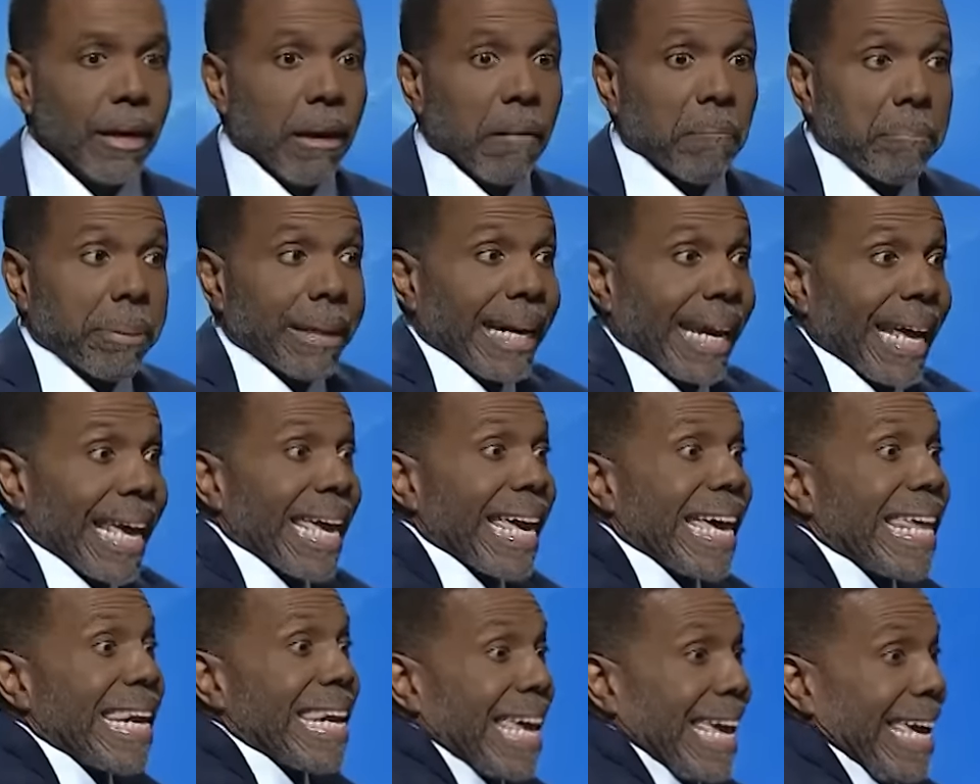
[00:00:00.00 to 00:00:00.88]
But
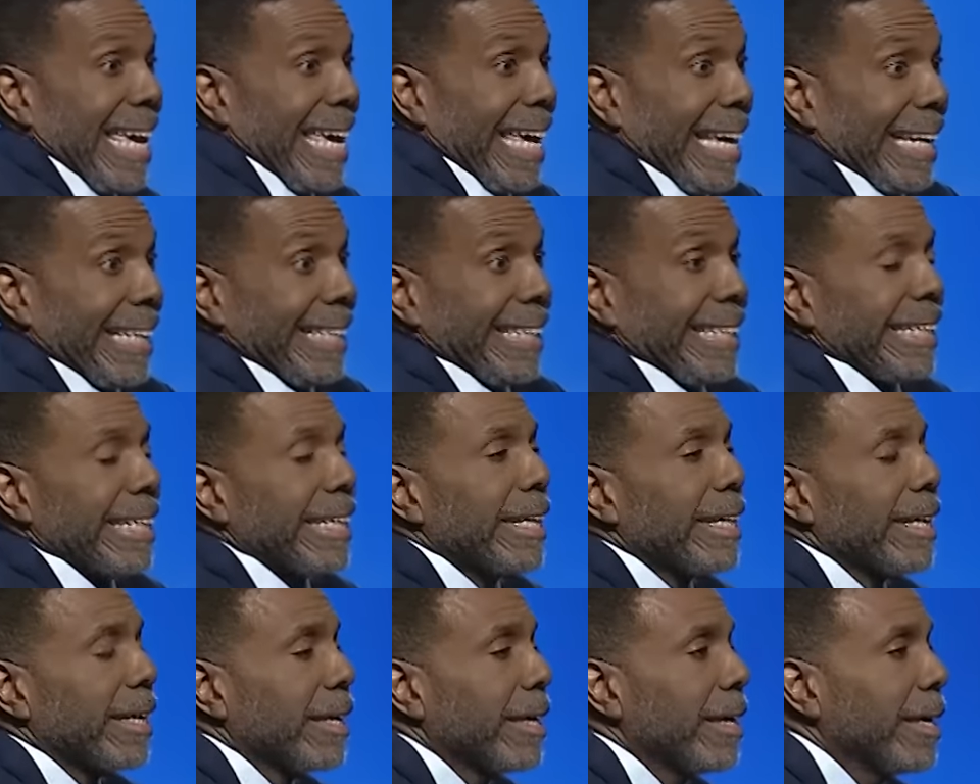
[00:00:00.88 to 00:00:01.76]
in it,
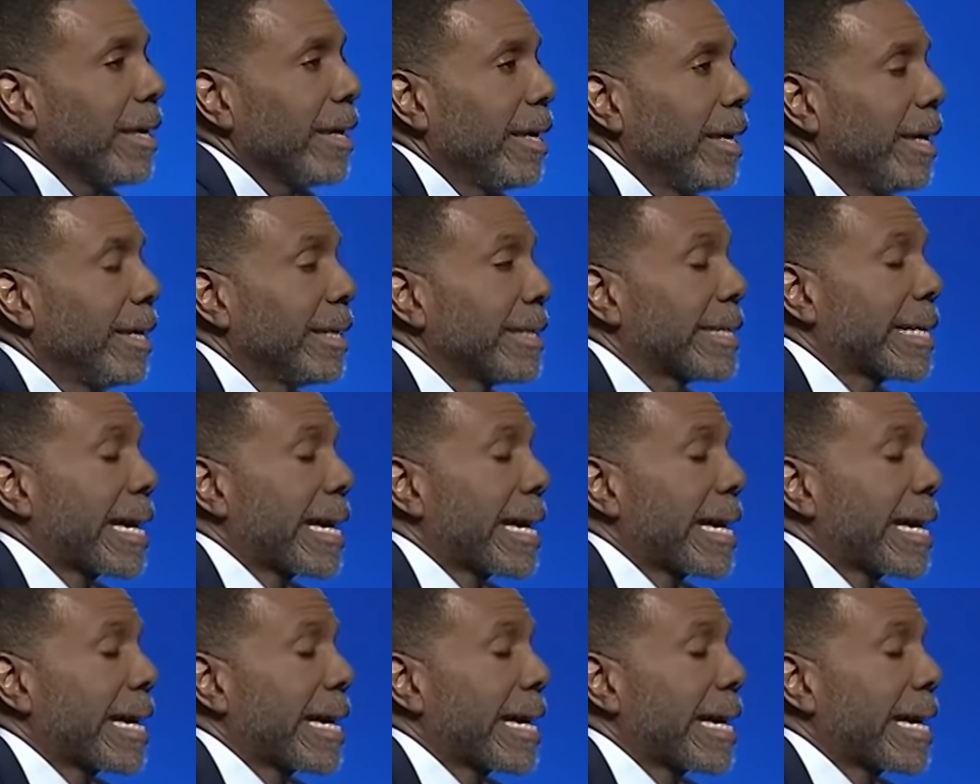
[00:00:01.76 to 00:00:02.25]
it